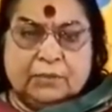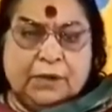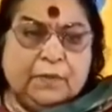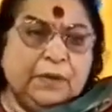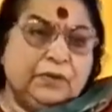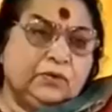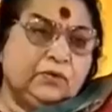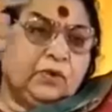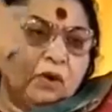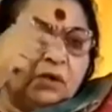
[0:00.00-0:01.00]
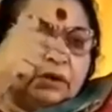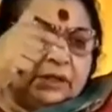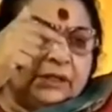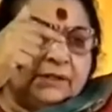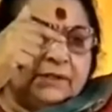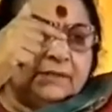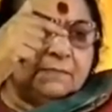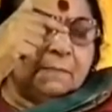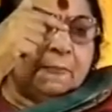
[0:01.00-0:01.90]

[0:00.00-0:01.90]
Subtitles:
People do wrong things